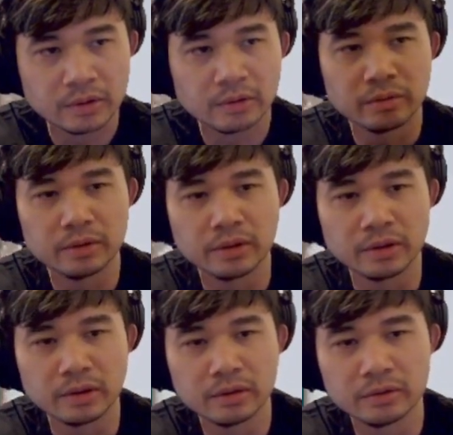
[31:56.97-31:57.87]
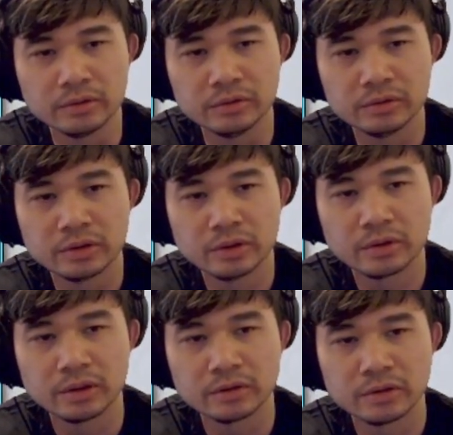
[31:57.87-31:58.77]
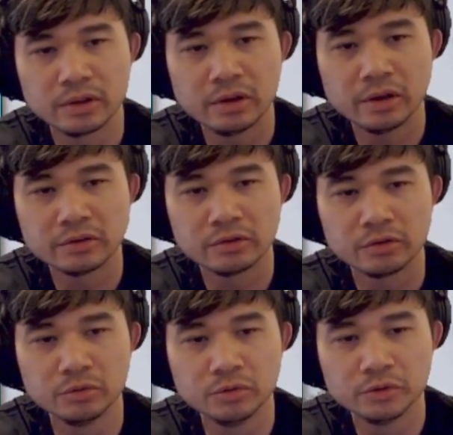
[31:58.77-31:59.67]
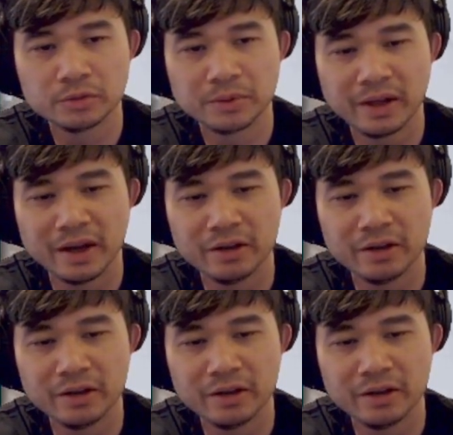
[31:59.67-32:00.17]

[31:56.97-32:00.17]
What'd they get? Lose. Okay, so they lost the removal spell and a